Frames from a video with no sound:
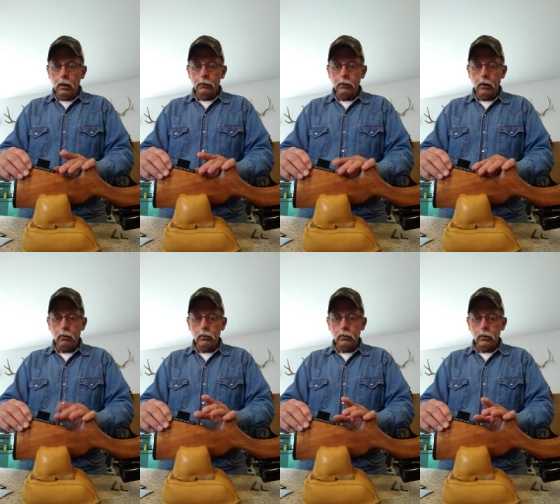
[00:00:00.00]

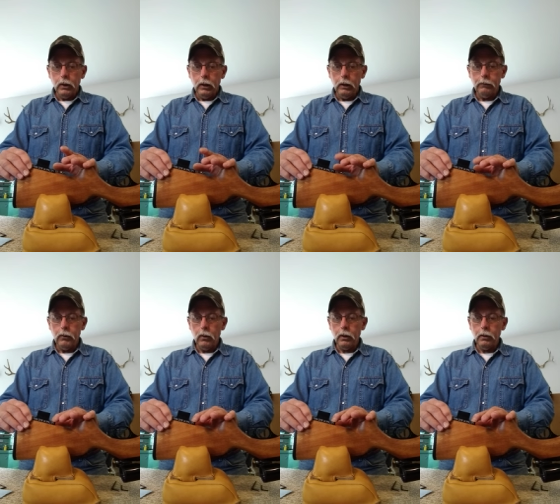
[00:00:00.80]
So if
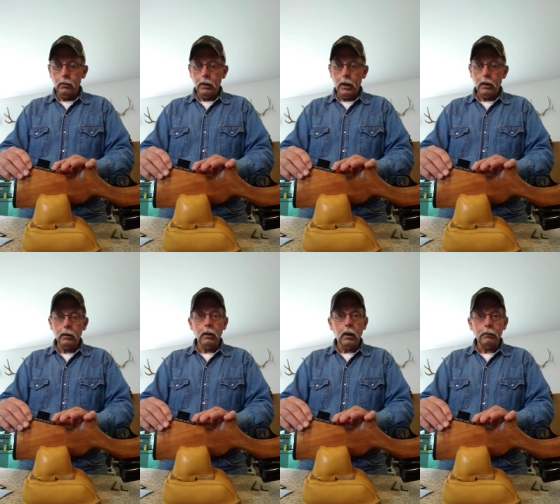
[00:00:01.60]
you want to do
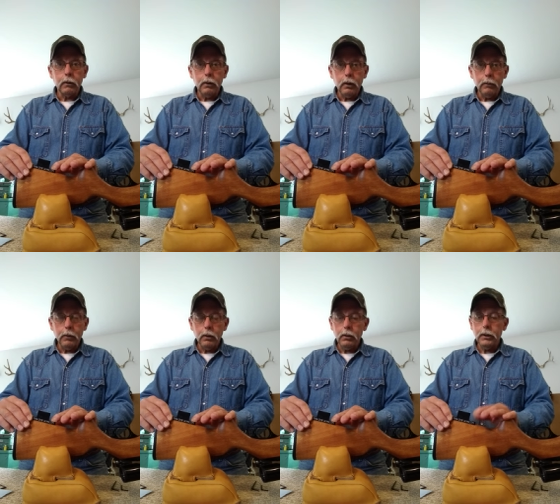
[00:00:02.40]
that, now's a good time
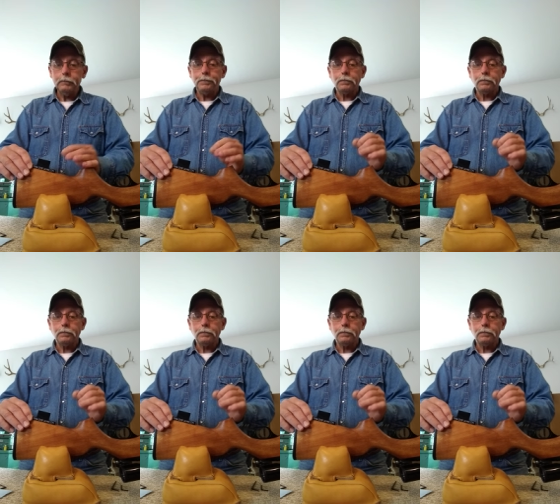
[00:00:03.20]
to do it.